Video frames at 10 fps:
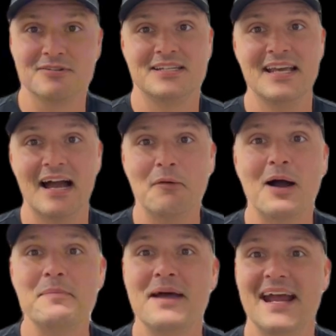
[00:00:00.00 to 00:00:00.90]

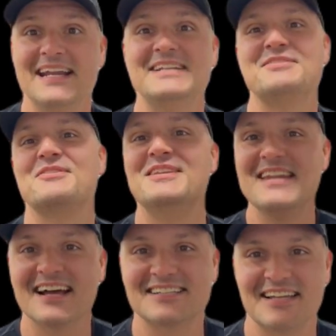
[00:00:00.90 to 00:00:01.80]
DIY painting to the
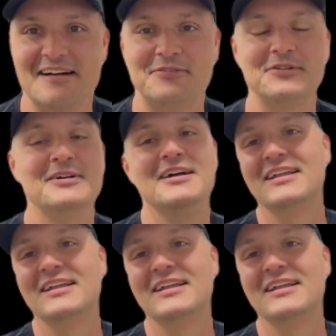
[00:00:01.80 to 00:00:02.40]
next level,